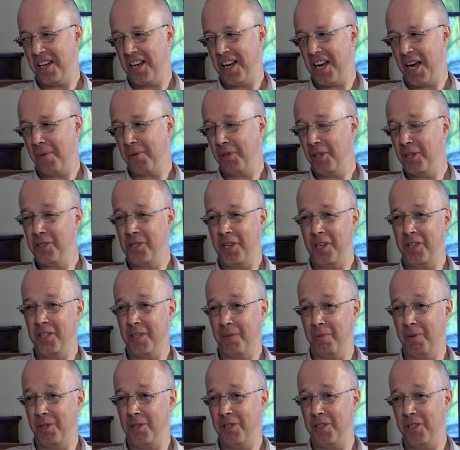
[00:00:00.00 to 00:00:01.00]
I'm going to say
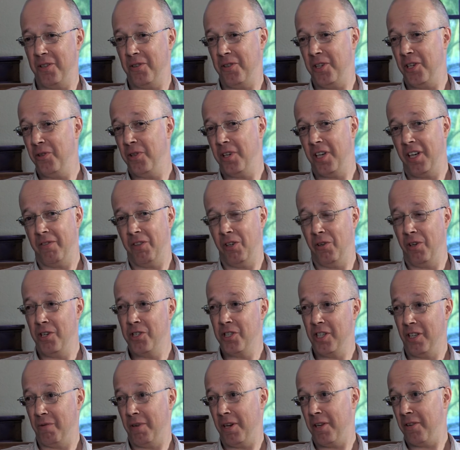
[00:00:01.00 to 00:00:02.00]
something to you, and you and I have known
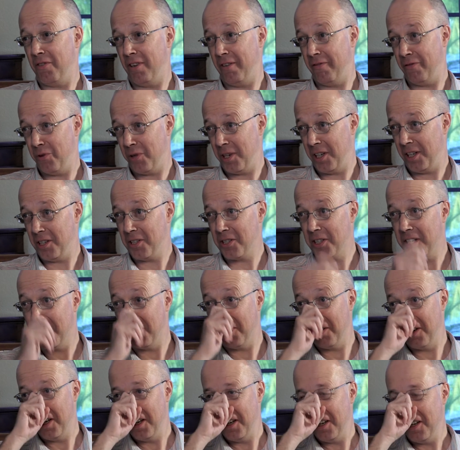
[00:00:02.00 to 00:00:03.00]
each other about 3 or 4 years
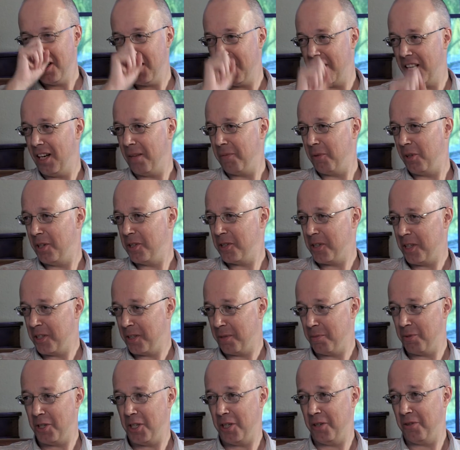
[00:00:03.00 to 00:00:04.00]
now, and I'm going to say
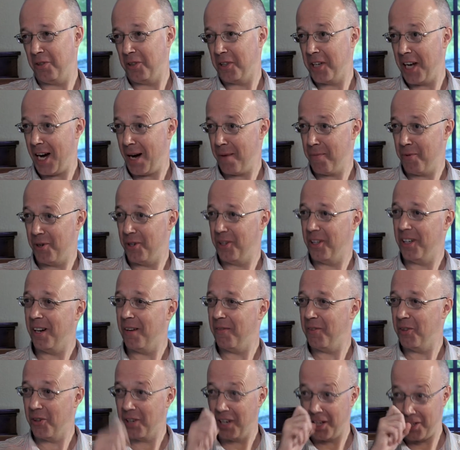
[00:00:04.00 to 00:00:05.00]
something to you on camera that
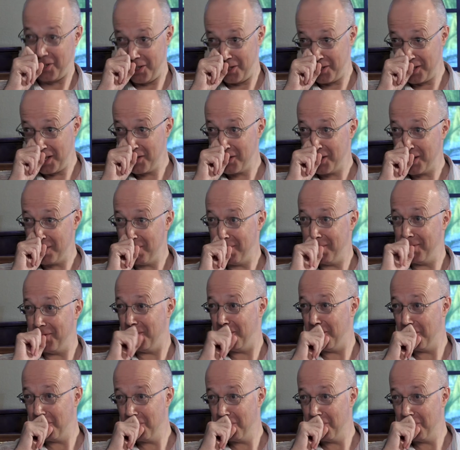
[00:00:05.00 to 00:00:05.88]
I've not actually said to you before.